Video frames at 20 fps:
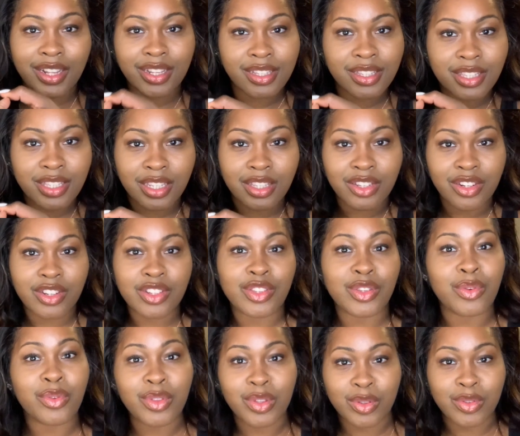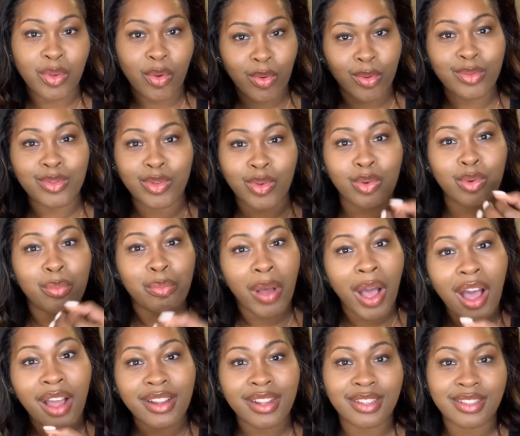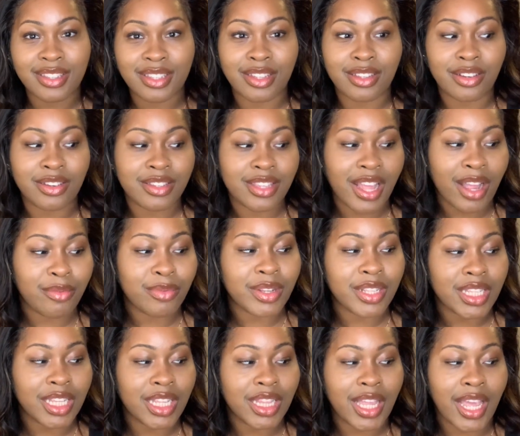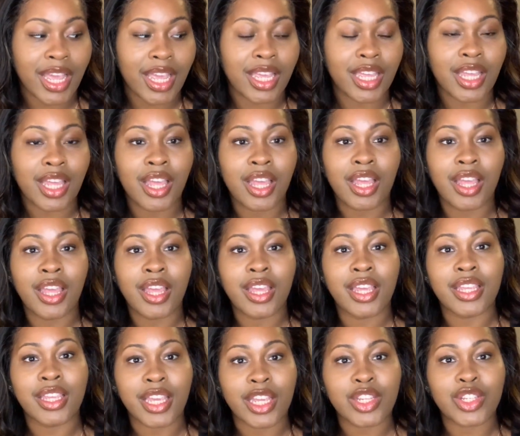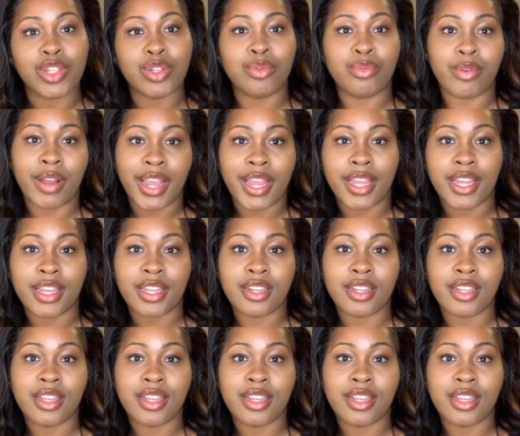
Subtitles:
concealers, you know, those old school pot concealers that really like get you right.